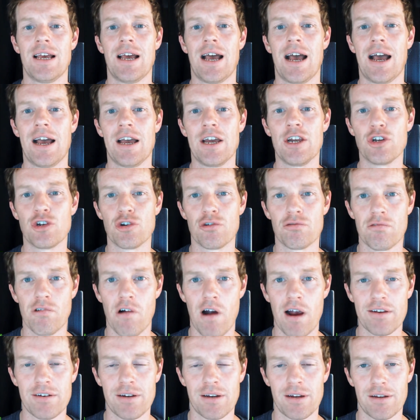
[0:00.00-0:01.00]
in your
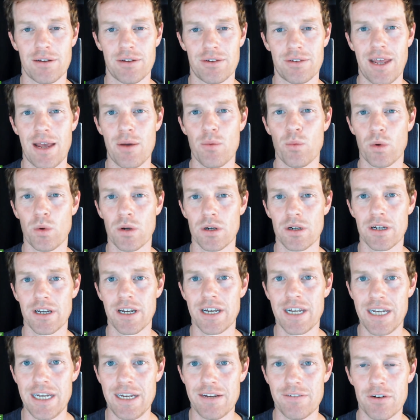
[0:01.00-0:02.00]
writing, because that will
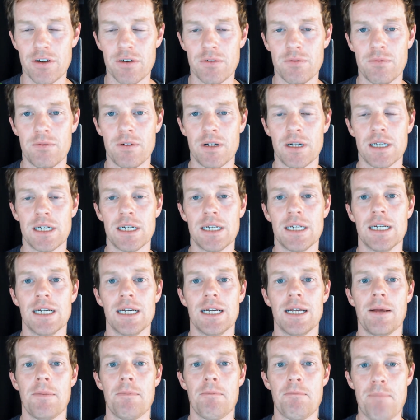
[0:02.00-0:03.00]
inevitably
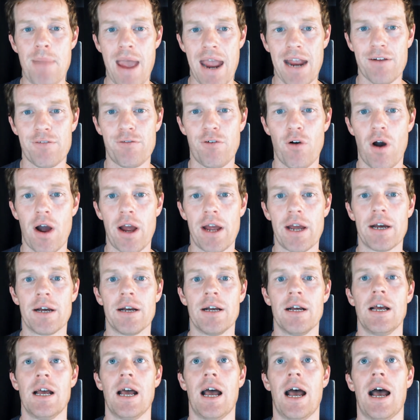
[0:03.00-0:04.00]
backfire.
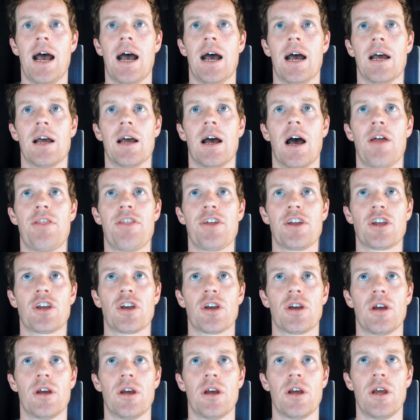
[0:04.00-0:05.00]
I think
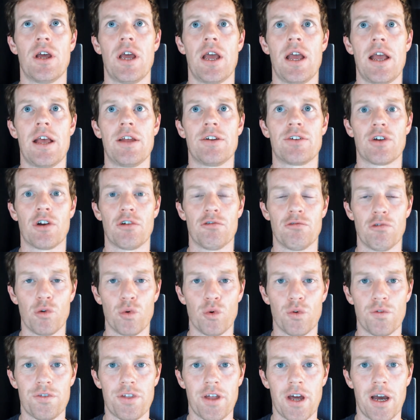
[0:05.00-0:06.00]
as a
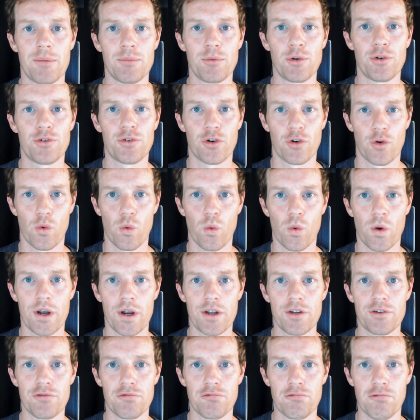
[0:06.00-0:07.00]
rule of thumb, you should
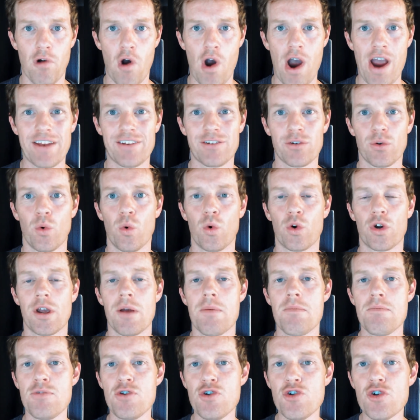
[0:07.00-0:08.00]
always write or
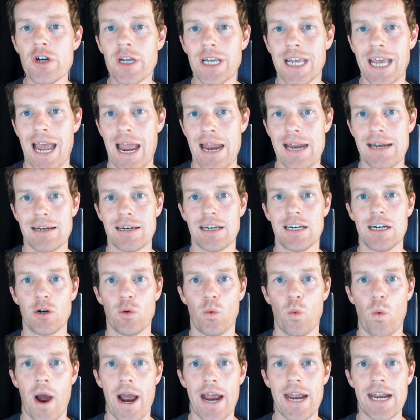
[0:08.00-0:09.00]
communicate in a
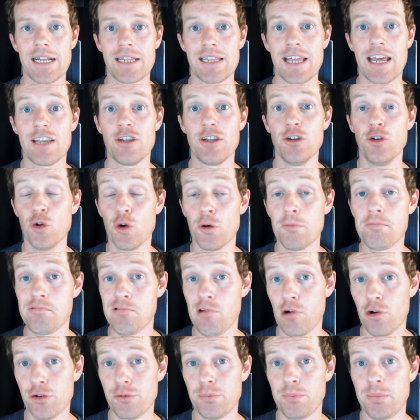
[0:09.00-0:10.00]
way that your
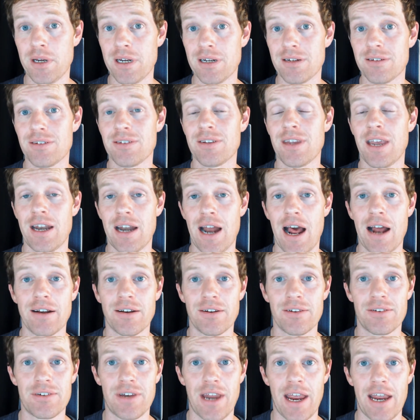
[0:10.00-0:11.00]
prospects can
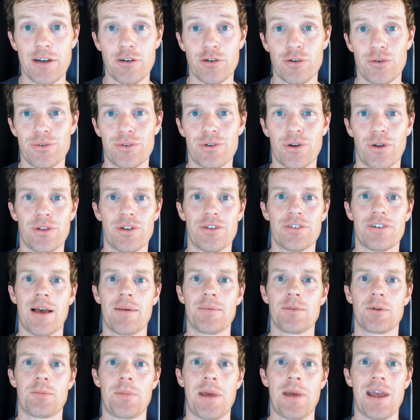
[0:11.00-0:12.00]
understand you. So this
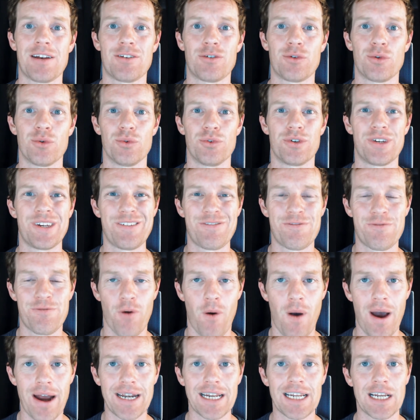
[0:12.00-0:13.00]
comes back to
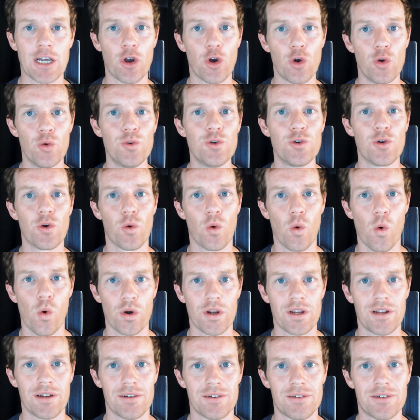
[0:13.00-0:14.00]
defining who your
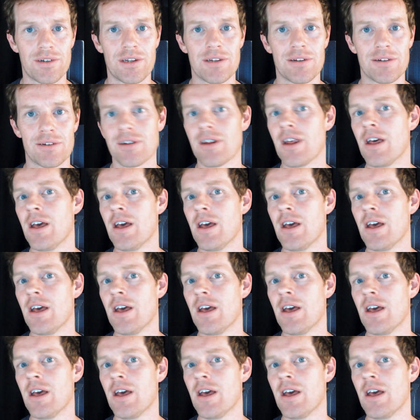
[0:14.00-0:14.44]
audience is.